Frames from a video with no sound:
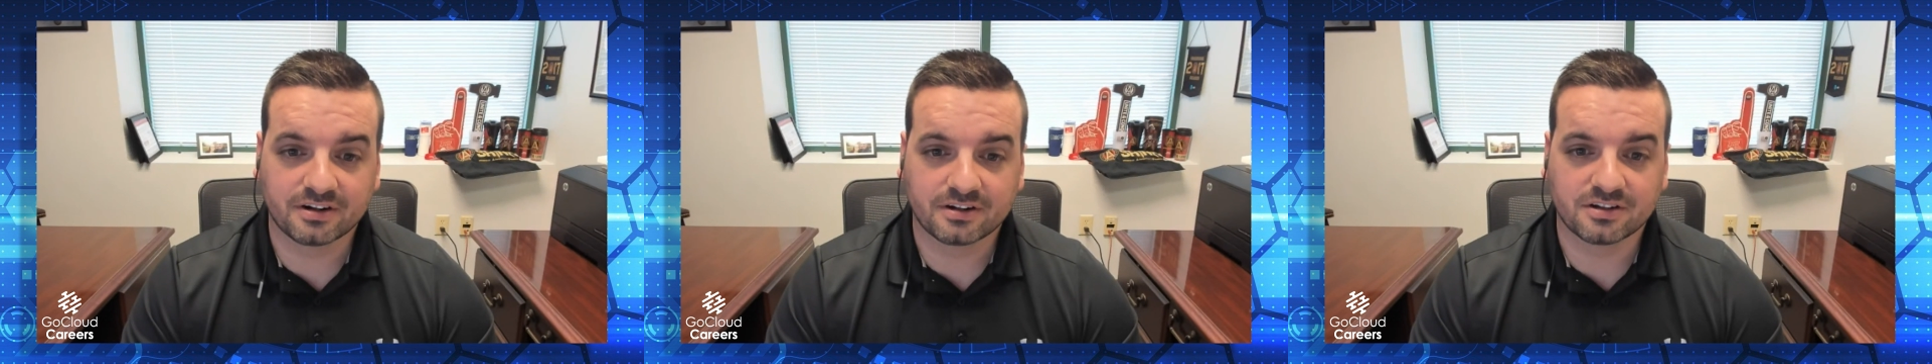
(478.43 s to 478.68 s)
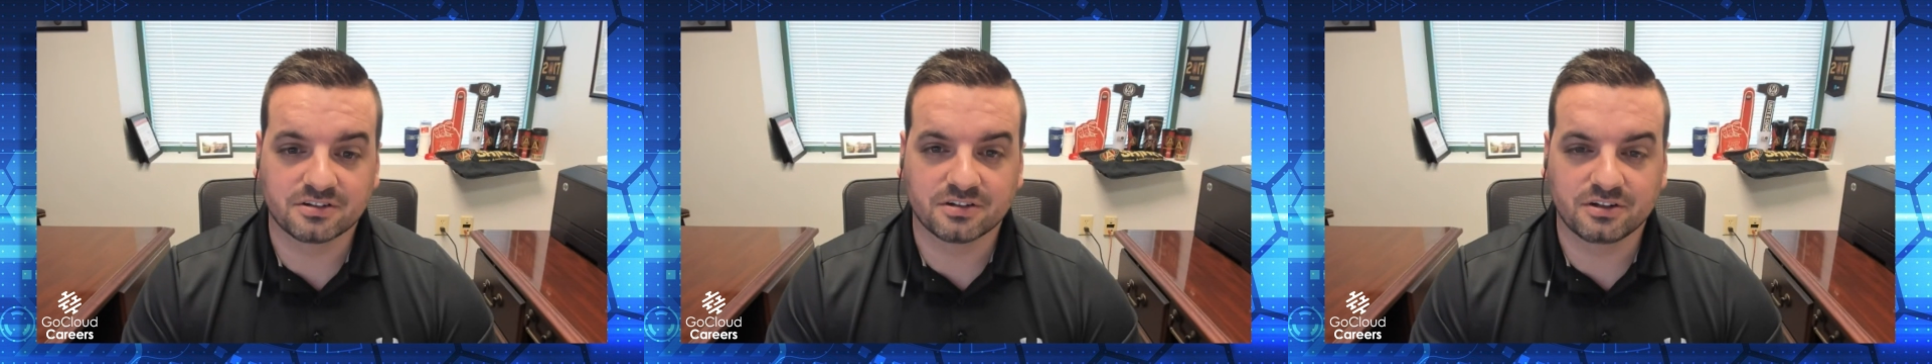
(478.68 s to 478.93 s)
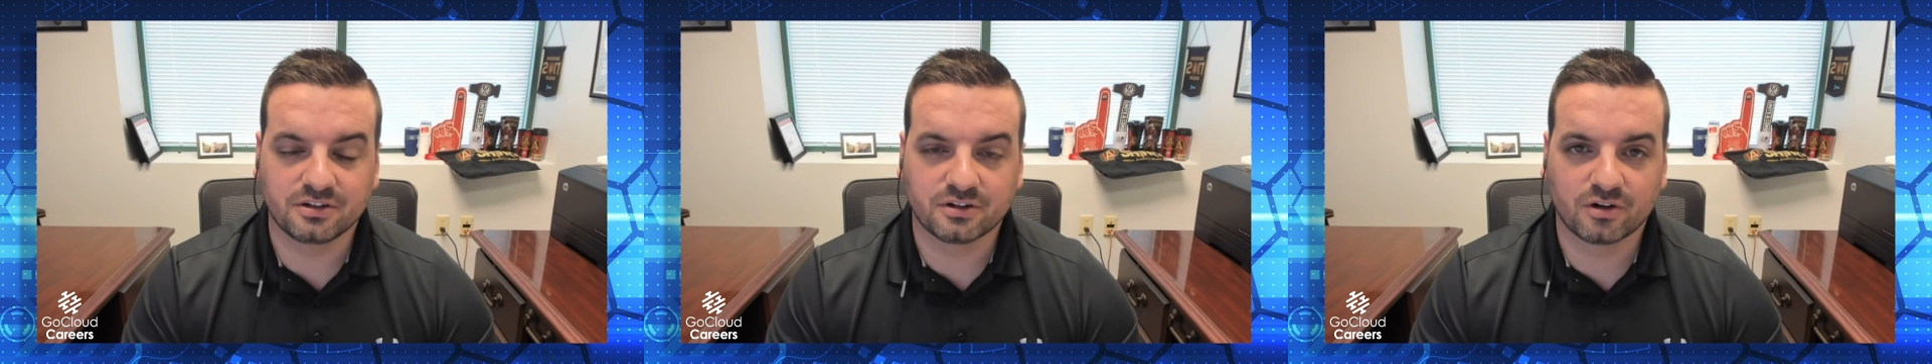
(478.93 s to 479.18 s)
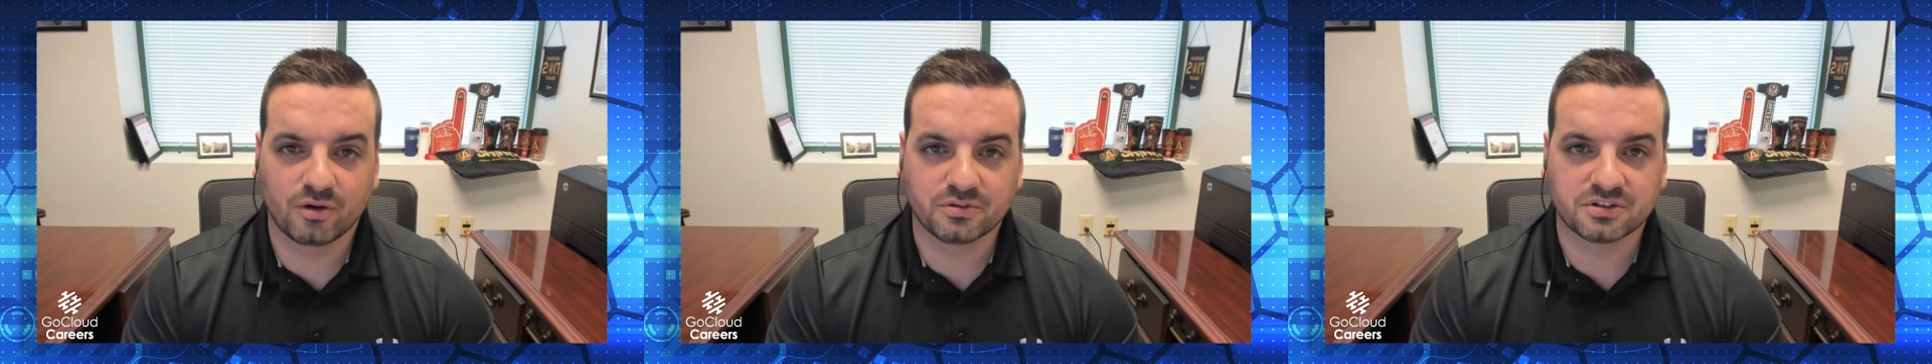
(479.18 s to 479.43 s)
because you're
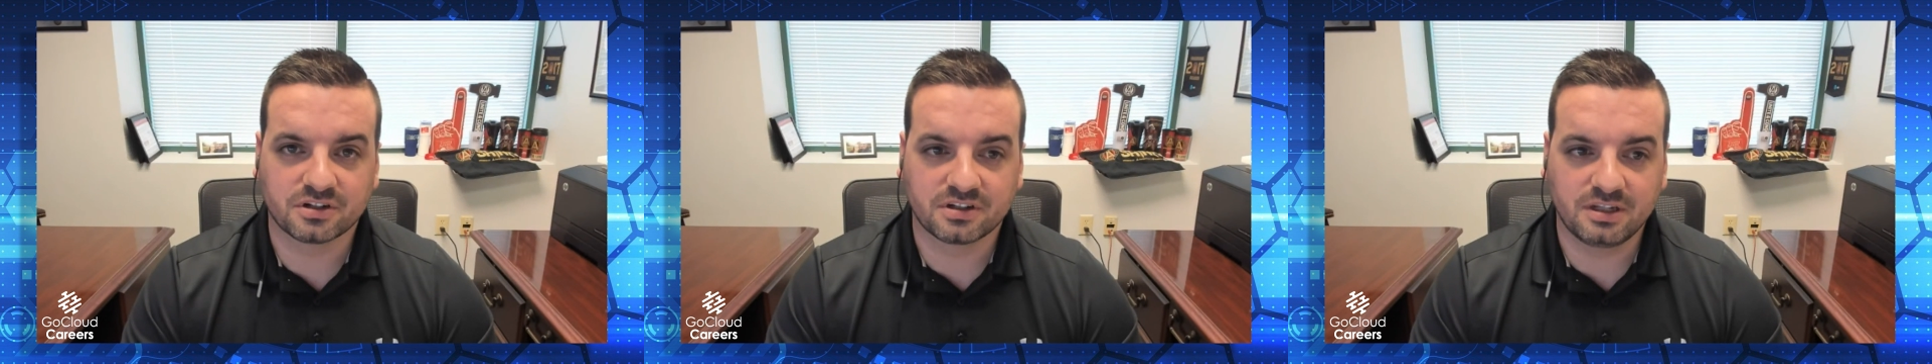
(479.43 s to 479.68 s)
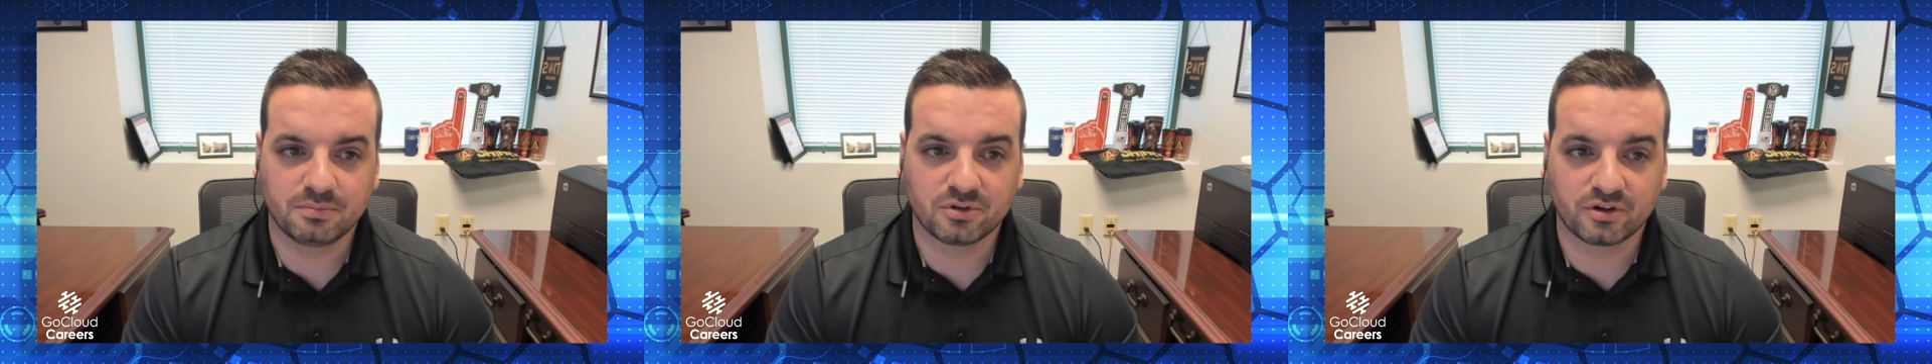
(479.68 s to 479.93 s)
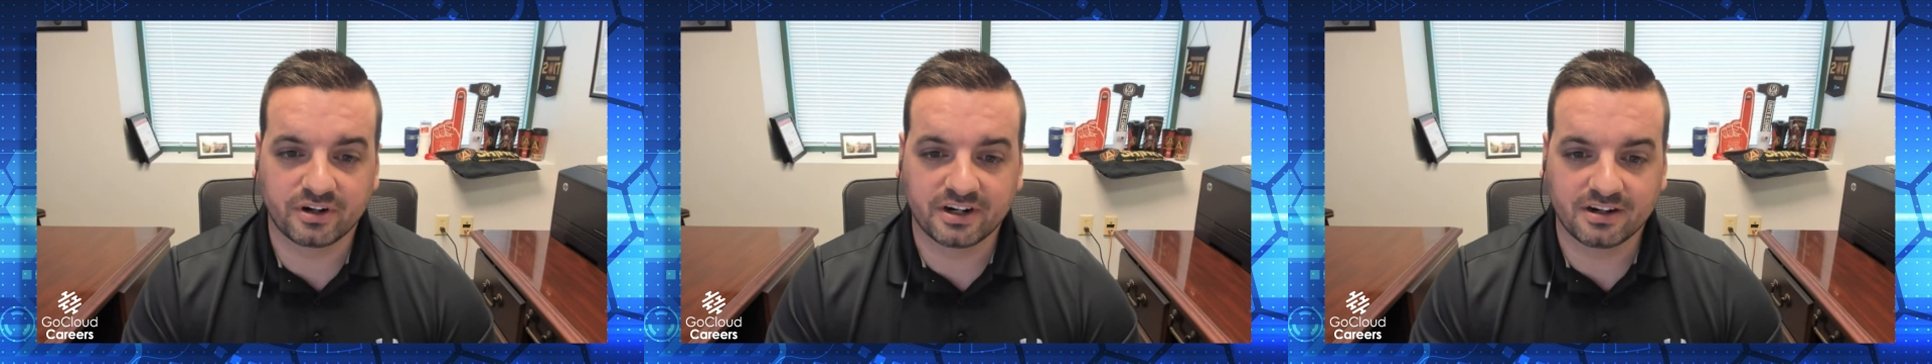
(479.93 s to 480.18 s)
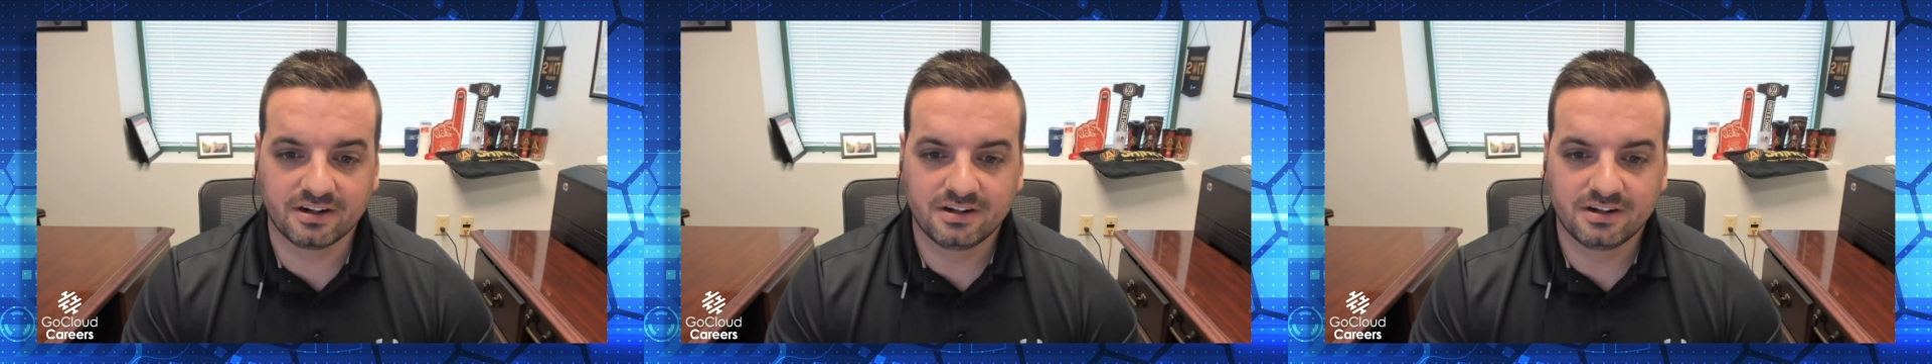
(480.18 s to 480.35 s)
always going to keep learning,